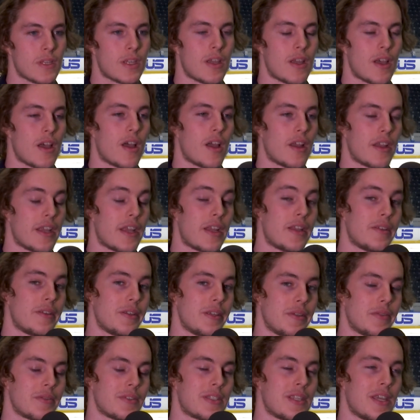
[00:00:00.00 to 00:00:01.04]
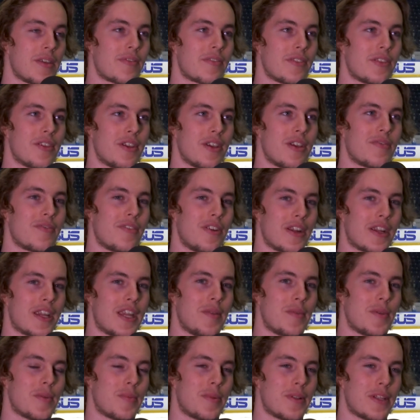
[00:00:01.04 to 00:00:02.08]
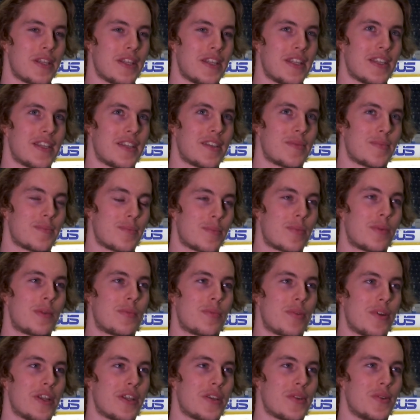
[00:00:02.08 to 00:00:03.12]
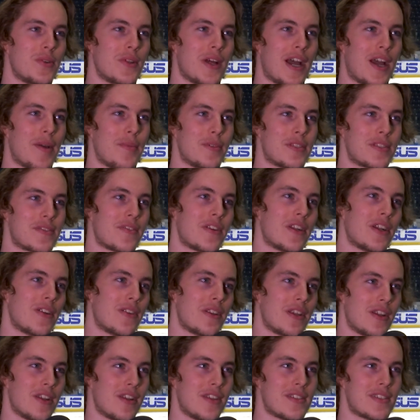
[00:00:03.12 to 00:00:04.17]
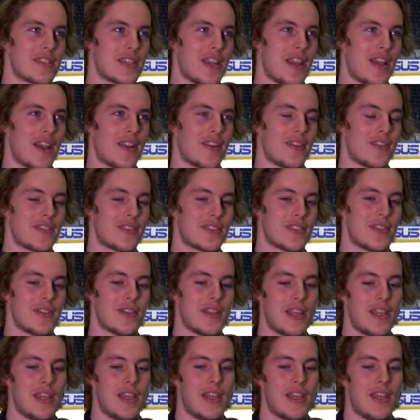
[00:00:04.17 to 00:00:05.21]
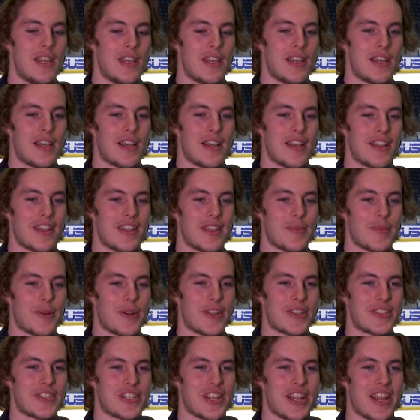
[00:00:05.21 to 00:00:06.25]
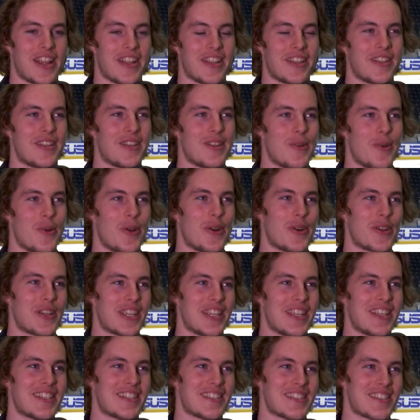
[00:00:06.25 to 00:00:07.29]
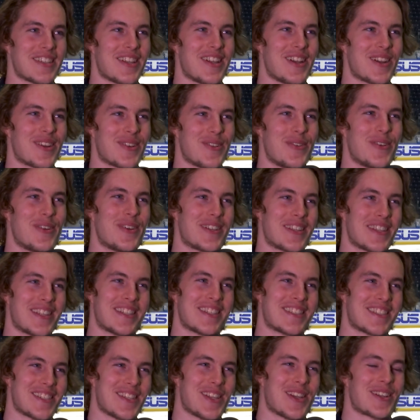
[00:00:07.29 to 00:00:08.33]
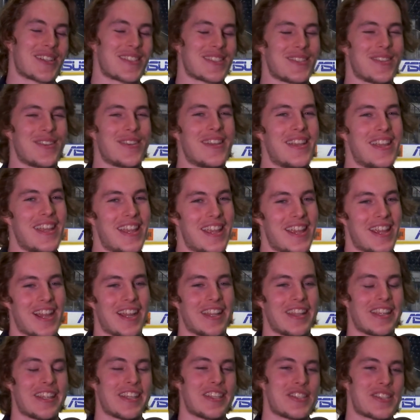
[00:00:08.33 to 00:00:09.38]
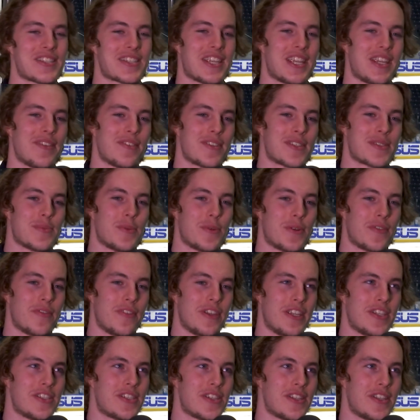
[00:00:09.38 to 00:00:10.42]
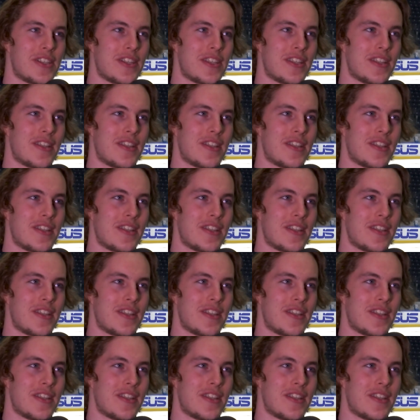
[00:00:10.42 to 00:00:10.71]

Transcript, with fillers: Yeah, it was definitely a fun game to play. Pretty cool atmosphere out here in Seattle. So them all chanting, Oil Kings suck, Oil Kings suck. So I think it just gave us motivation